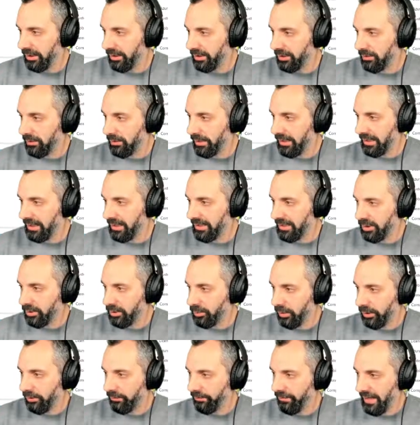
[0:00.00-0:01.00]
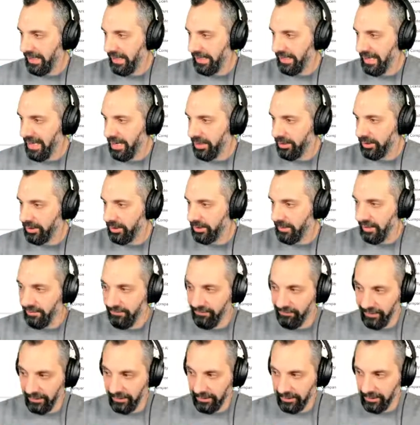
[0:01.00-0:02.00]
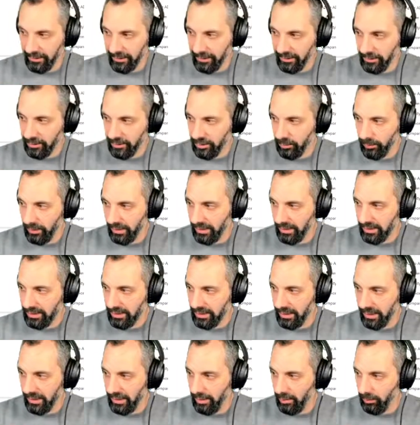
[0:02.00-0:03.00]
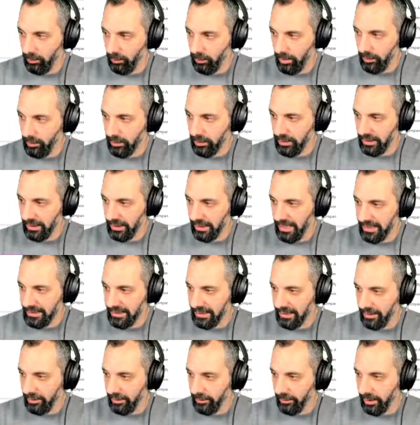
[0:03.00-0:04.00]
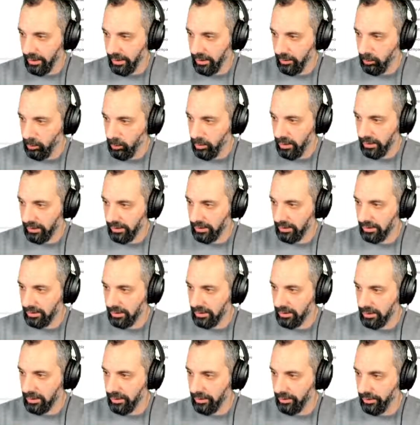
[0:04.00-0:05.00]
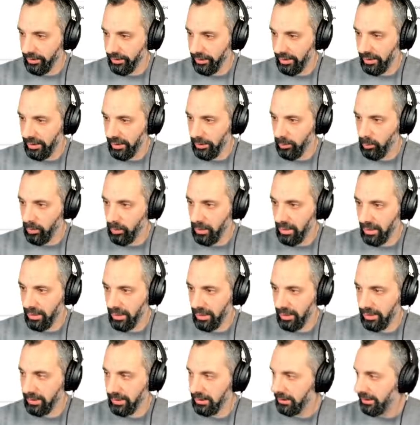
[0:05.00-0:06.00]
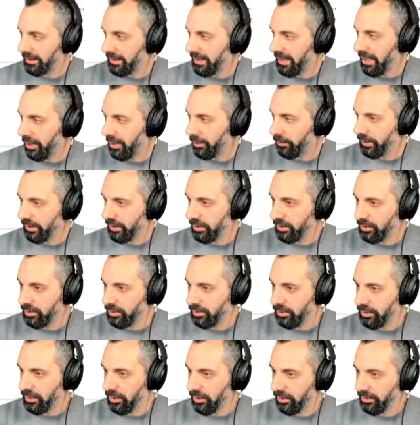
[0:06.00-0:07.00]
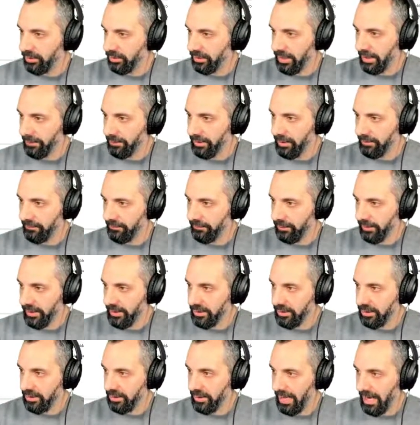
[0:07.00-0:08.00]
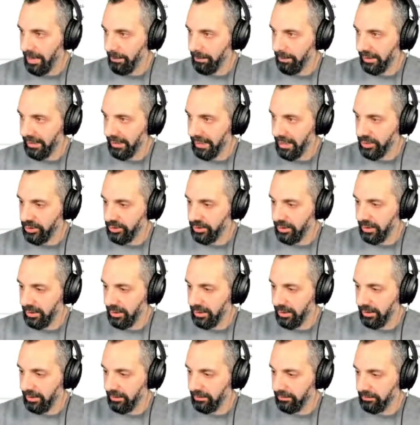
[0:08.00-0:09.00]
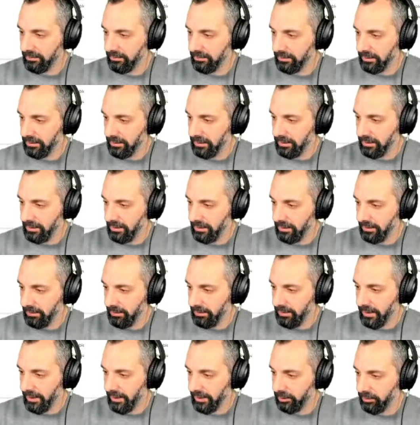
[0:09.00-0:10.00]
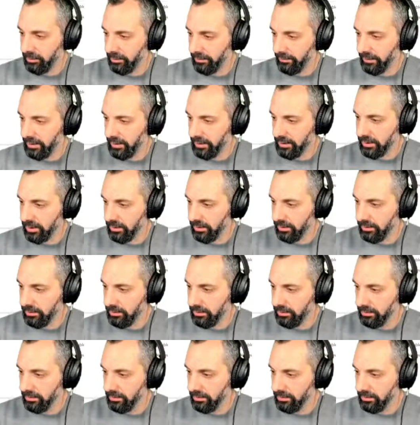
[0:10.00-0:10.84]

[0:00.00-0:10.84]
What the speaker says: know what, the easiest way to find it now is by filtering. So we can say when was the last day that we worked. So there you are. Now we need to go and grab the information. Application ID, back to our VS Code.